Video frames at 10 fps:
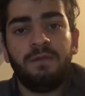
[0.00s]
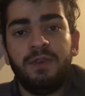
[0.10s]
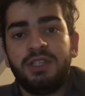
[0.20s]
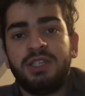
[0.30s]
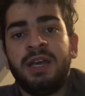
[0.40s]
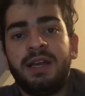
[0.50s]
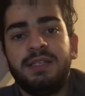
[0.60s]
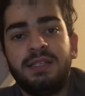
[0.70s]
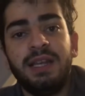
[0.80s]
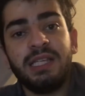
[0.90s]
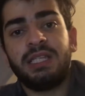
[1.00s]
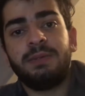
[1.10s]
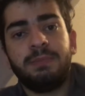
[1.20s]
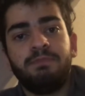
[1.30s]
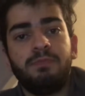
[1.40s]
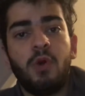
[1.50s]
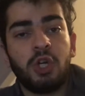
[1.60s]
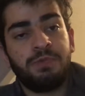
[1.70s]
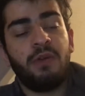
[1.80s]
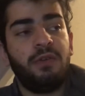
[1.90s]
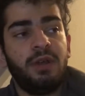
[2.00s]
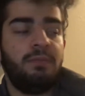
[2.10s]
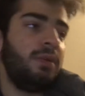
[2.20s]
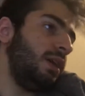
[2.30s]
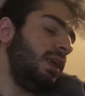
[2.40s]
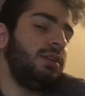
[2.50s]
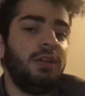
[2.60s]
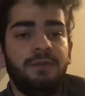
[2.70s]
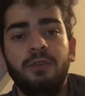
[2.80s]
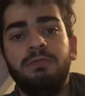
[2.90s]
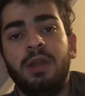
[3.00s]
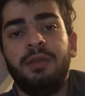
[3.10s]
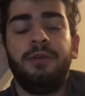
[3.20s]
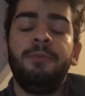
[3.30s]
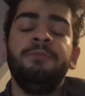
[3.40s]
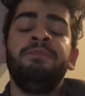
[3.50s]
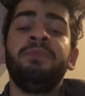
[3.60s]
which has less horsepower than my electric foot blender,